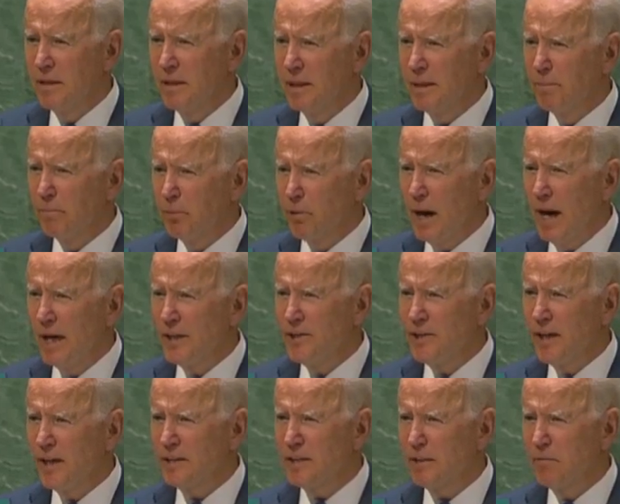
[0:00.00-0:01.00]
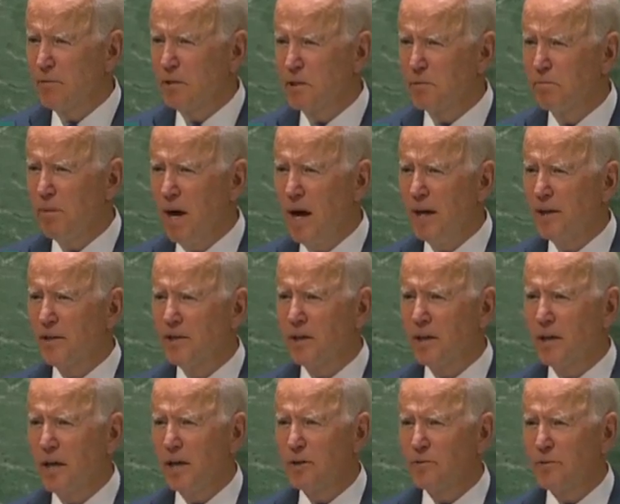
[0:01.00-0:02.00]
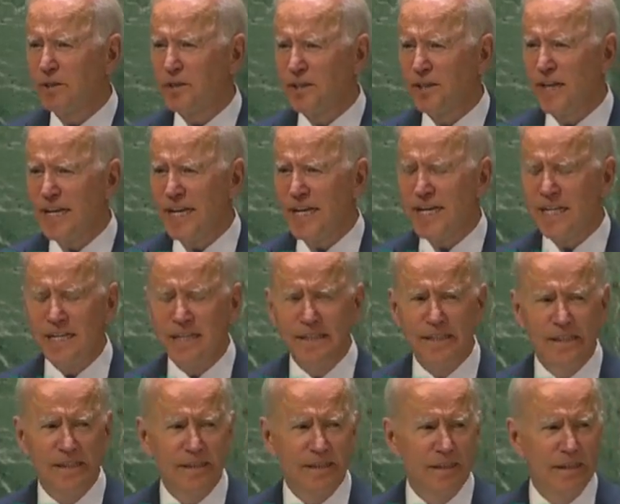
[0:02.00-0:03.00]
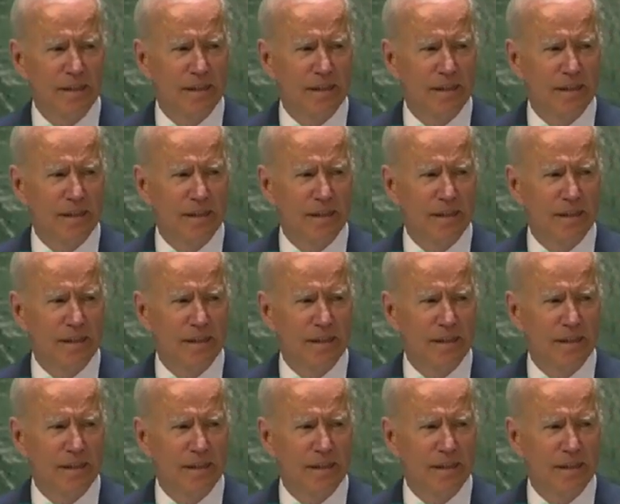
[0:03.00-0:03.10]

in projects that respond to the country's needs